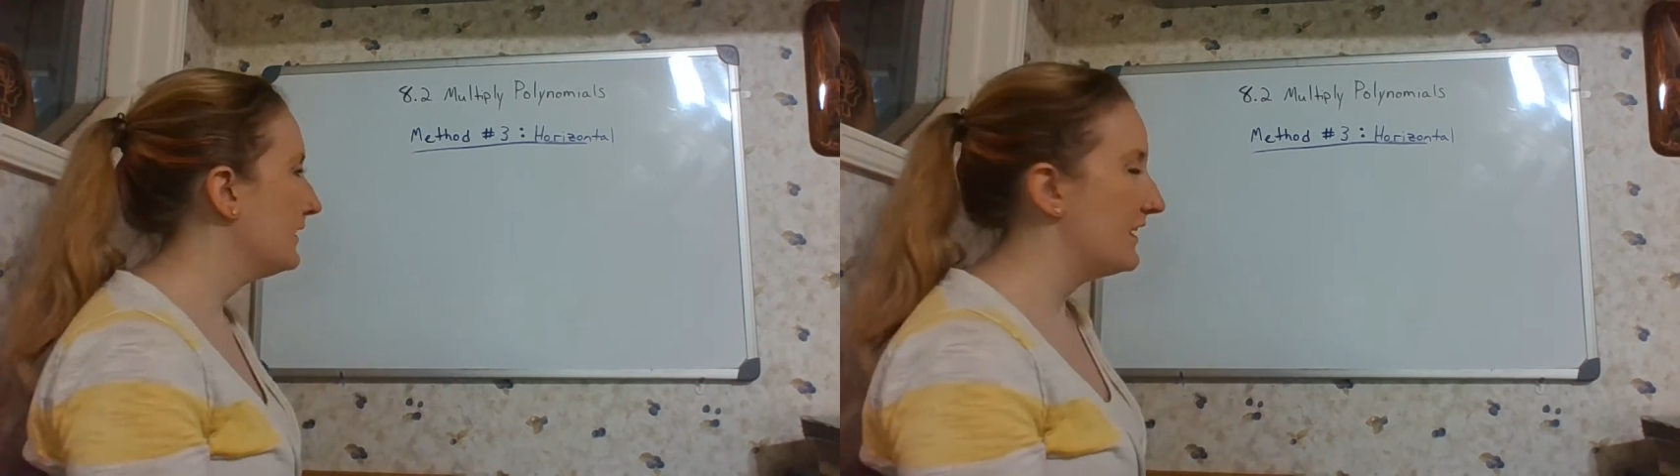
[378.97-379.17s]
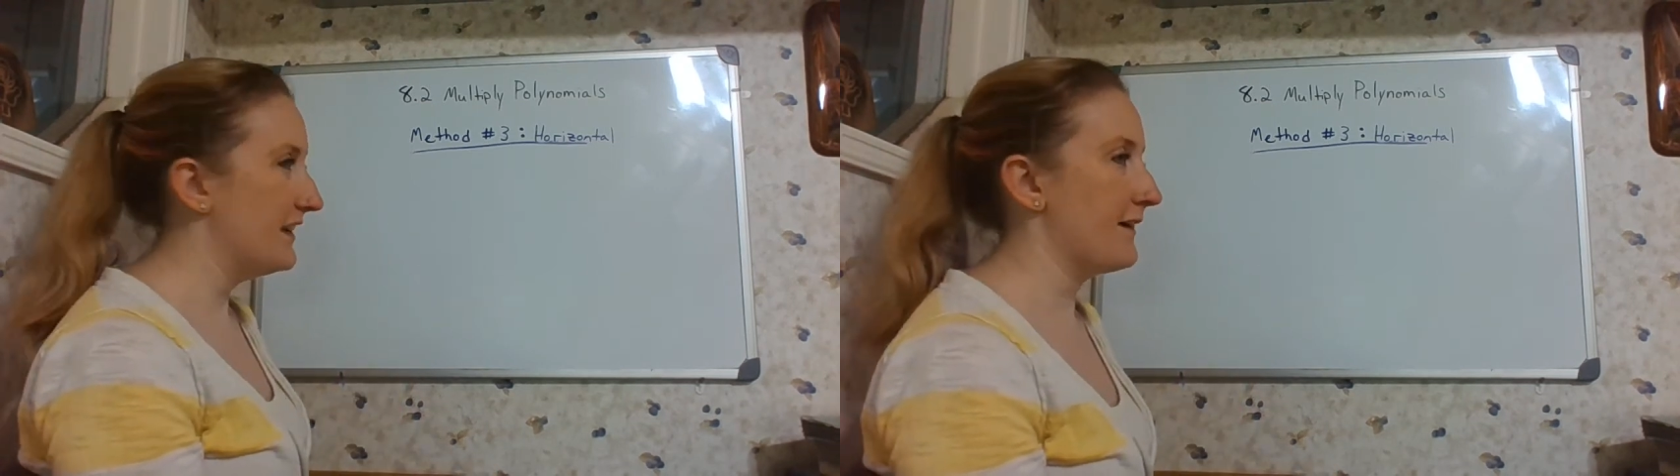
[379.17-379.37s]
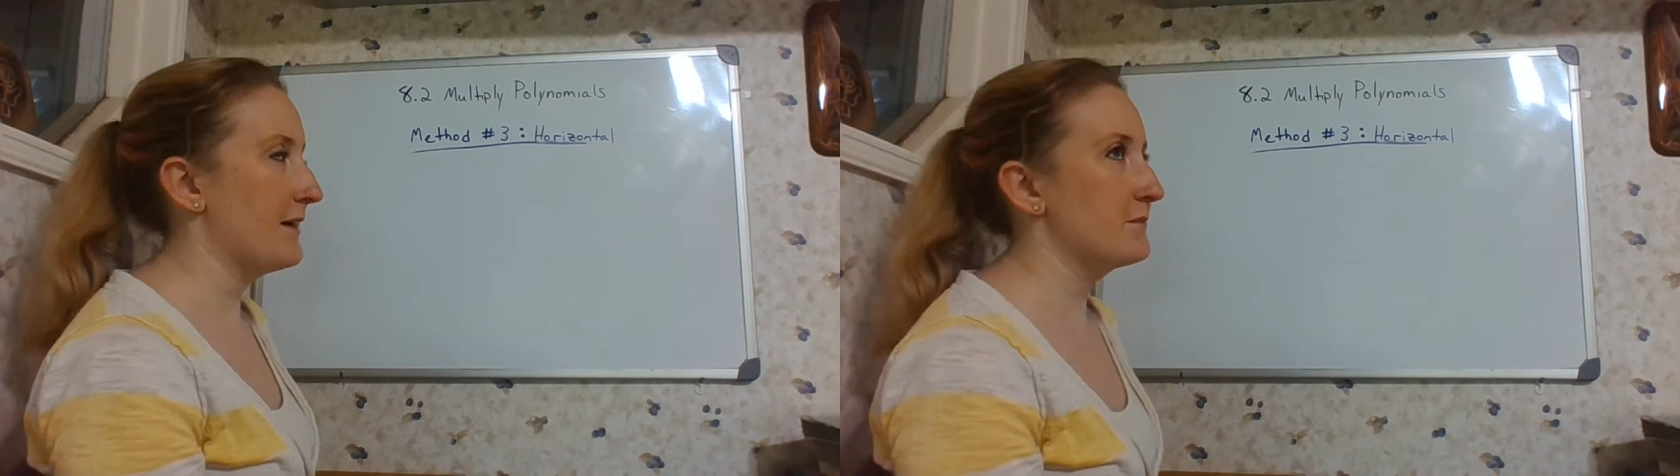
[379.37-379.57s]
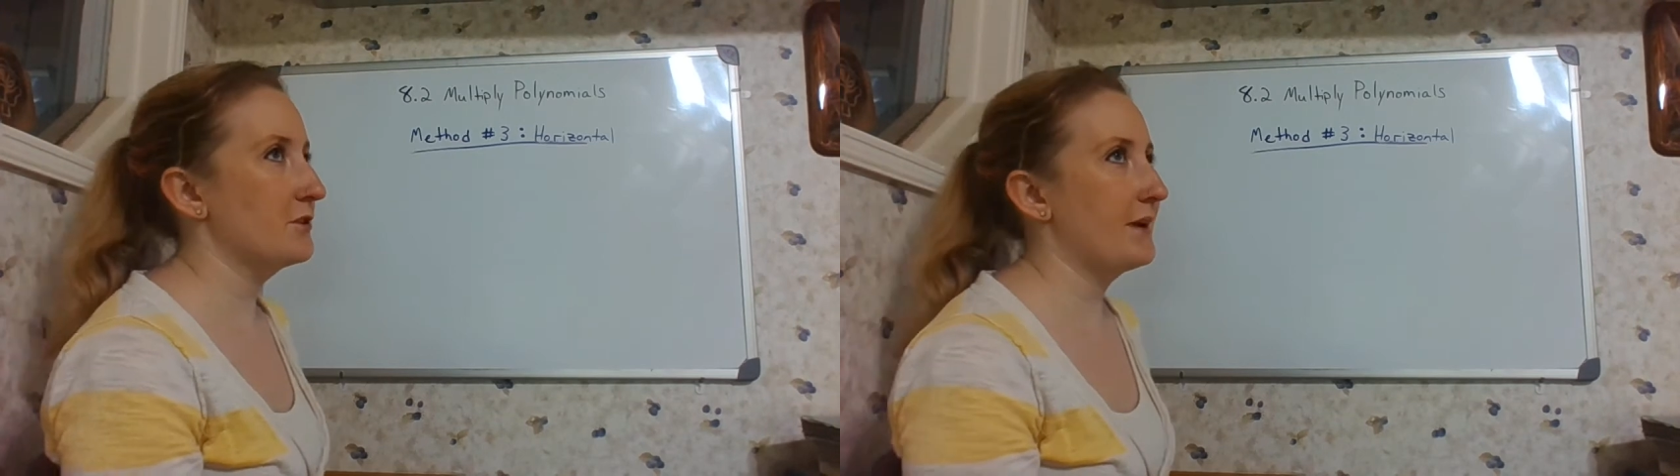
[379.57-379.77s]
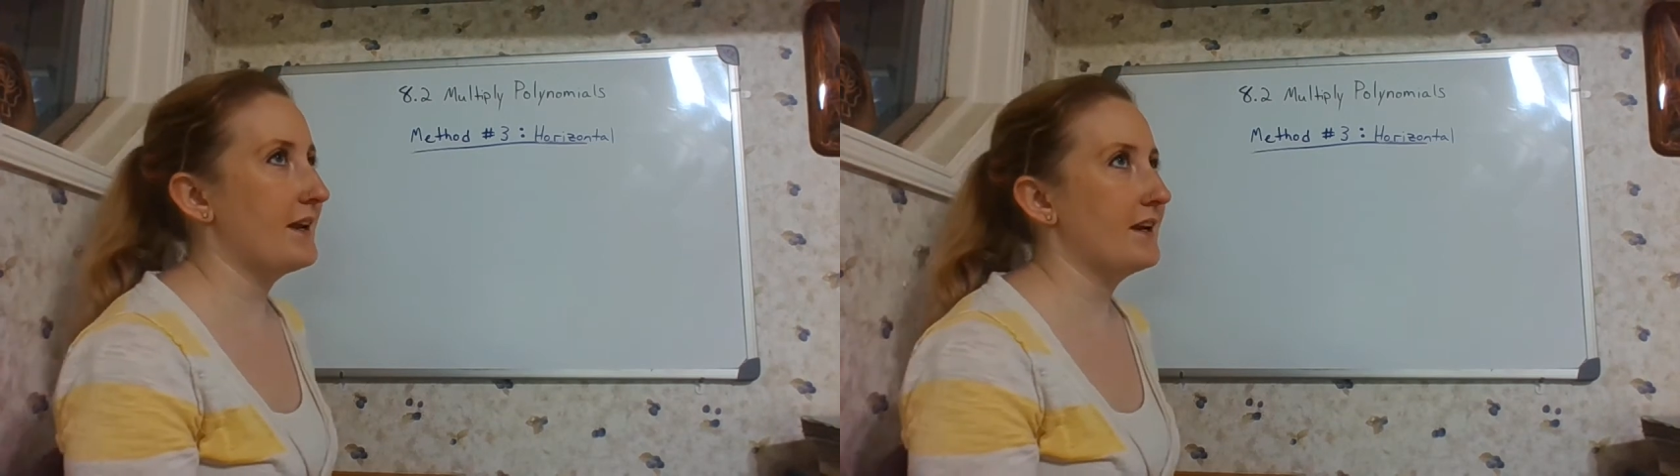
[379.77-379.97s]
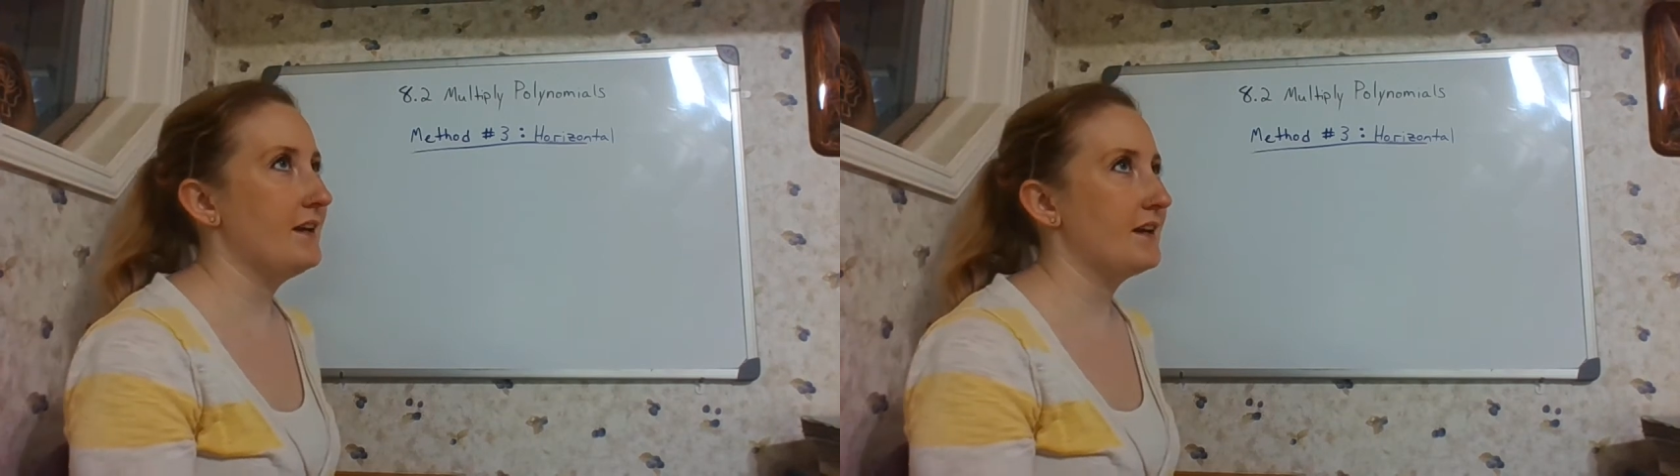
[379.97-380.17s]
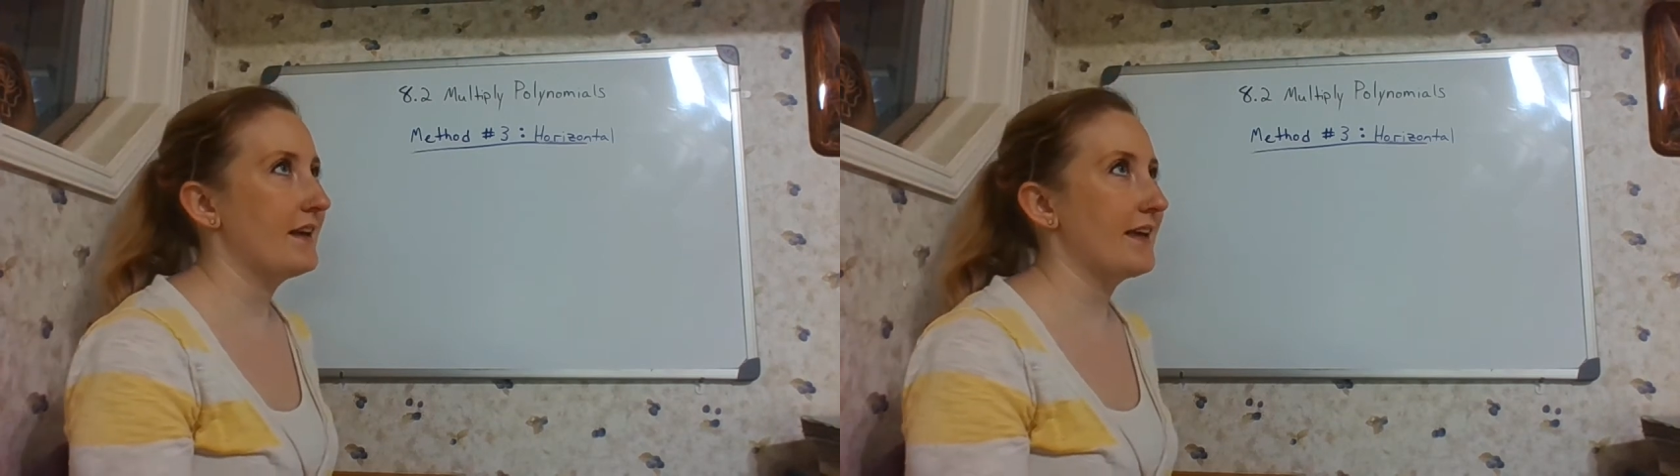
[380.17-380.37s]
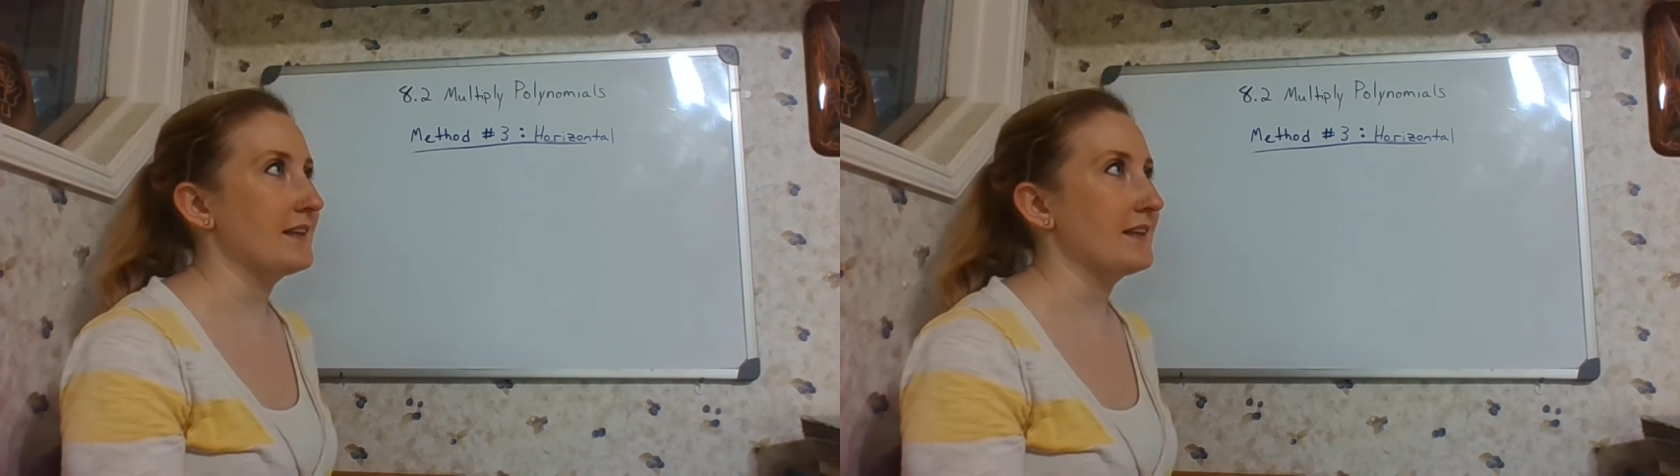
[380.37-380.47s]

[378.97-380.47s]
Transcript: If I'm doing a